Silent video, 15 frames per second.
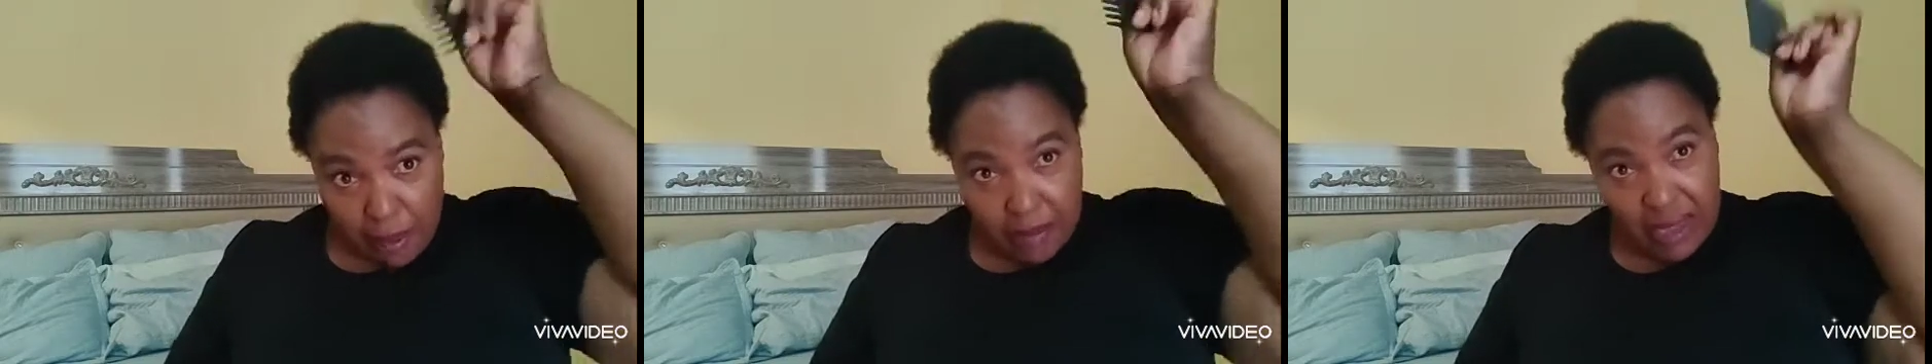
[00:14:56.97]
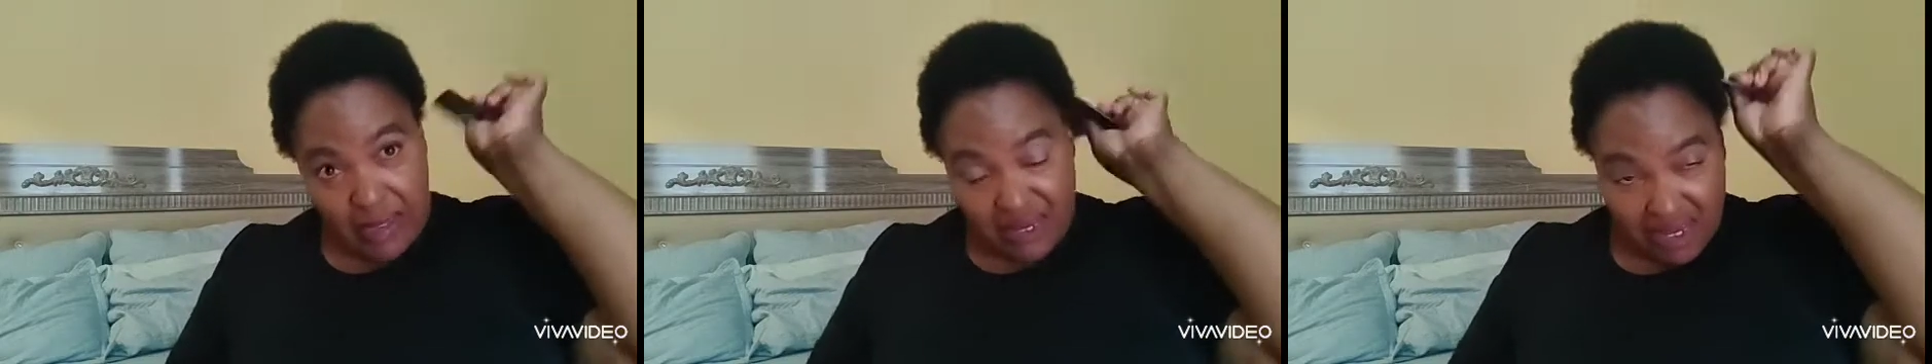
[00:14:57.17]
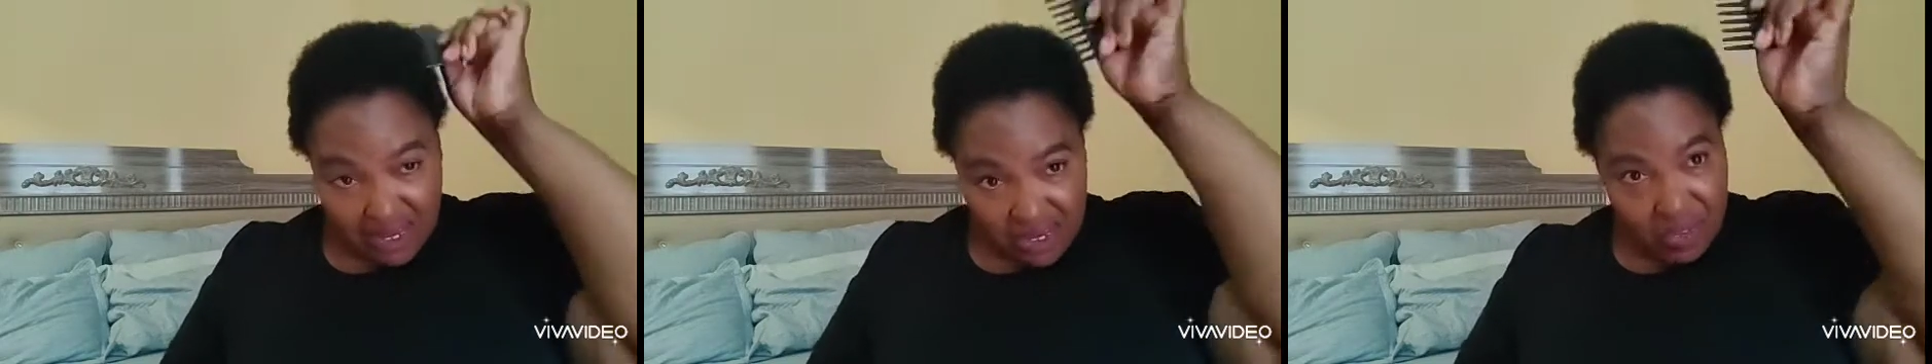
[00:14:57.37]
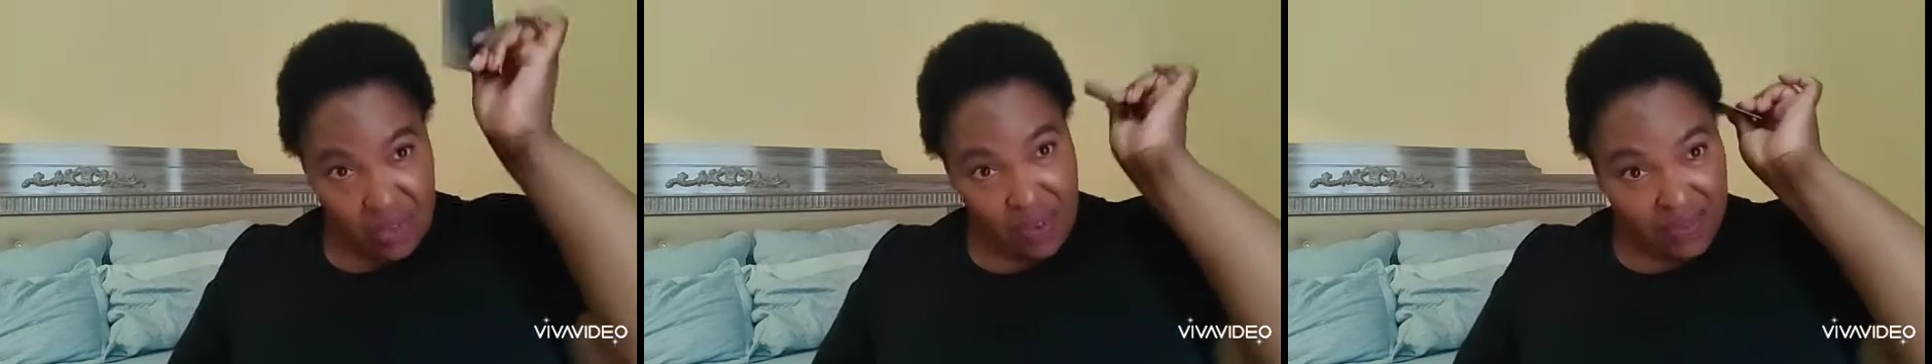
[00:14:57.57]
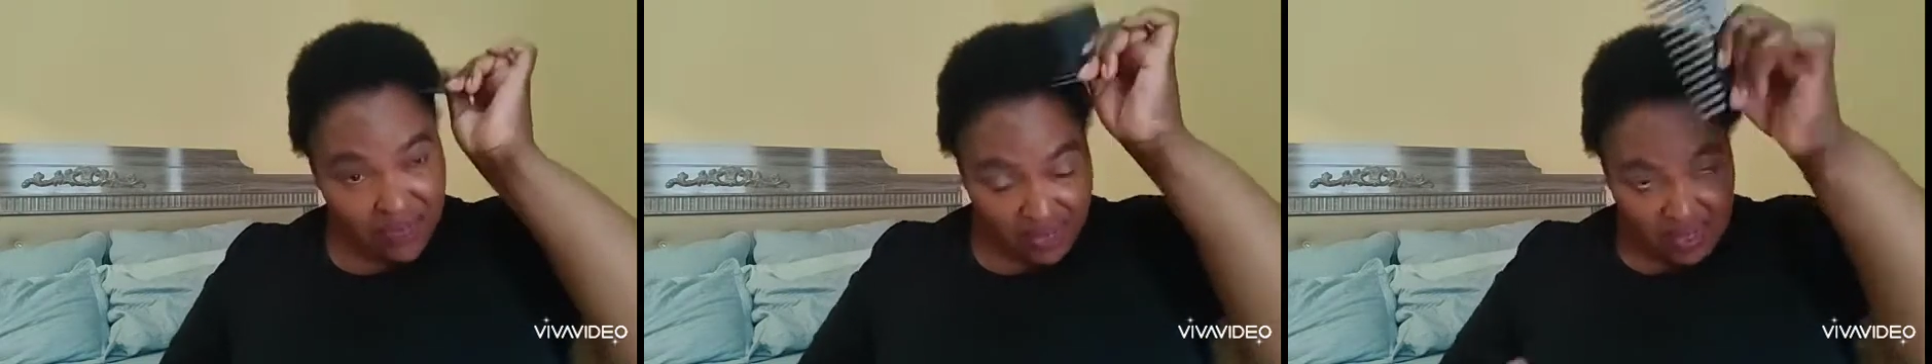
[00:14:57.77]
maintenance
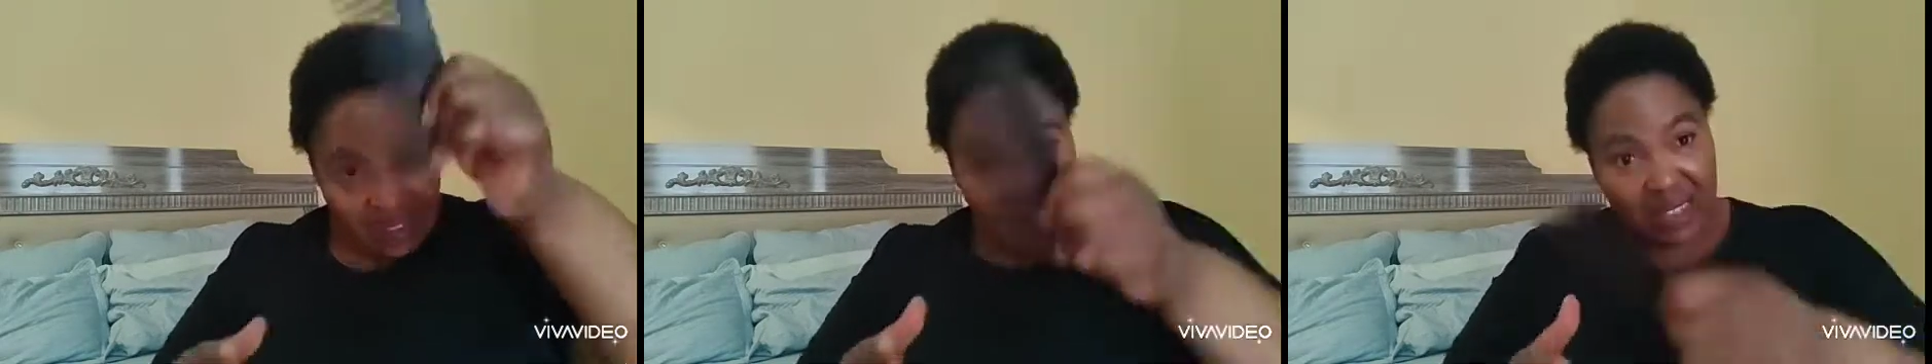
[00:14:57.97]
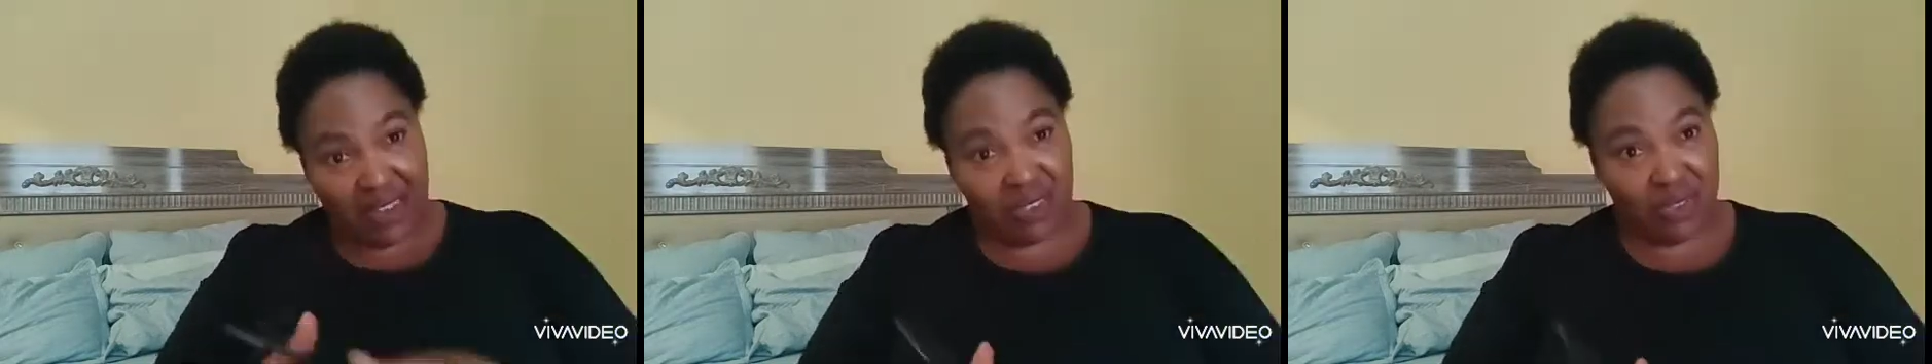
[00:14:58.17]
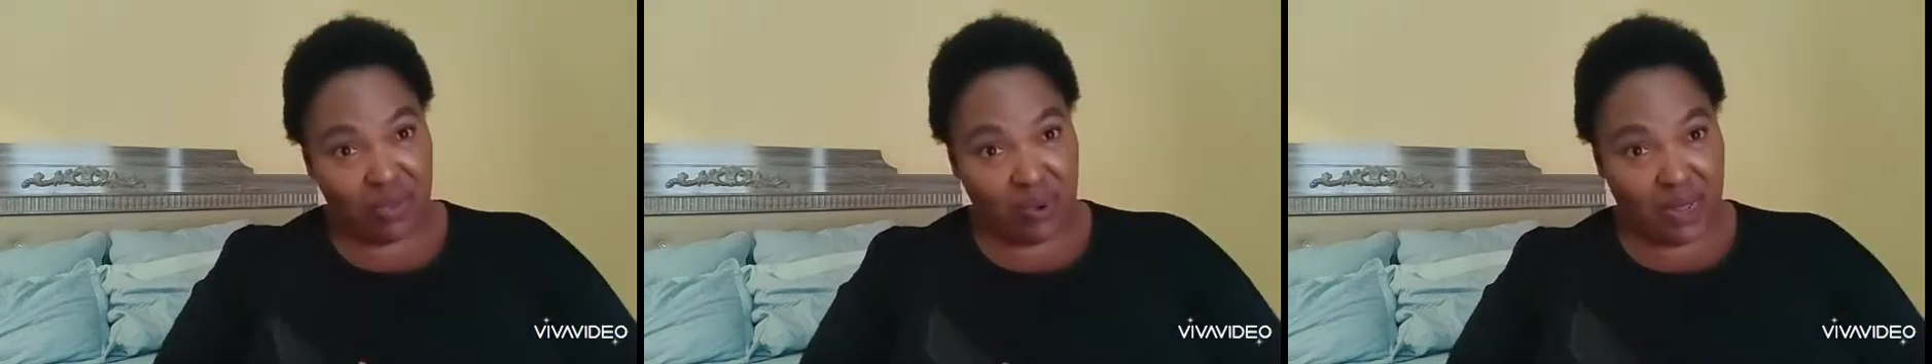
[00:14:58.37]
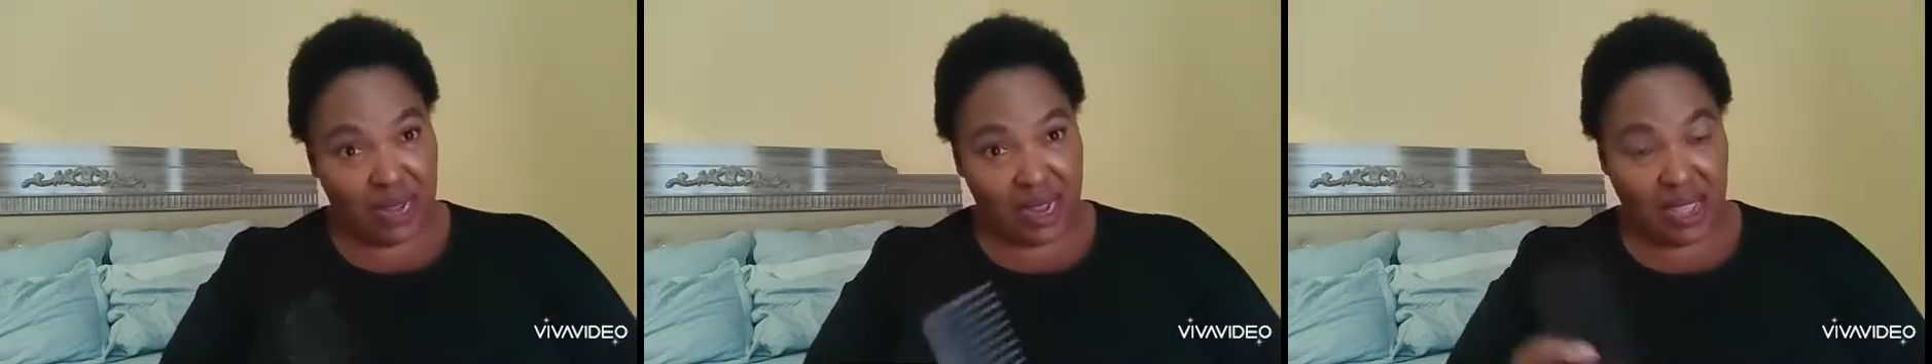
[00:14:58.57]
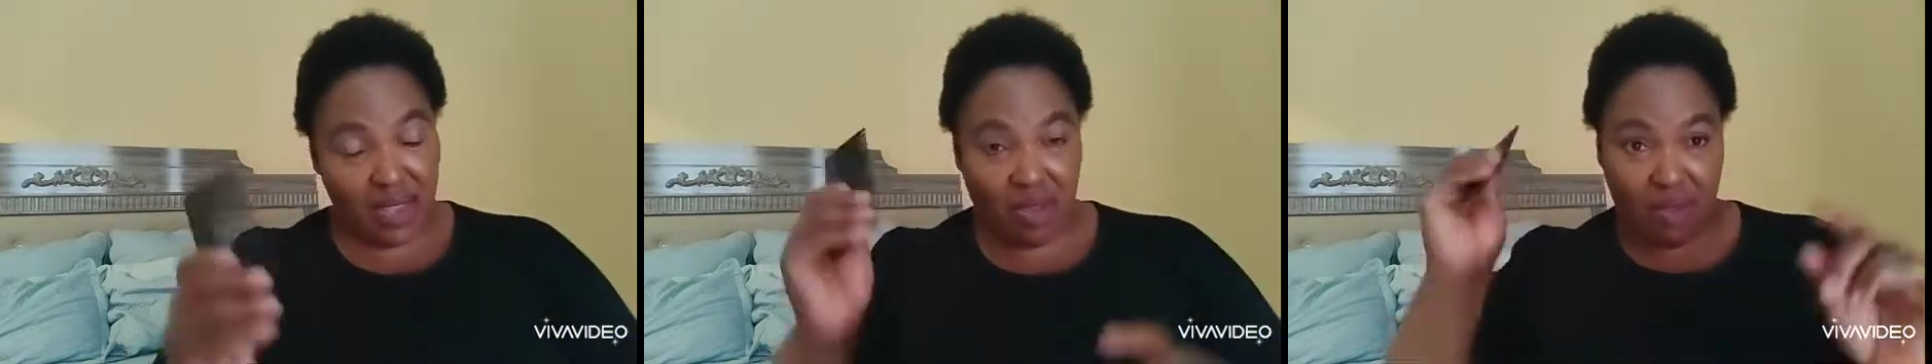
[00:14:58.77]
officer that when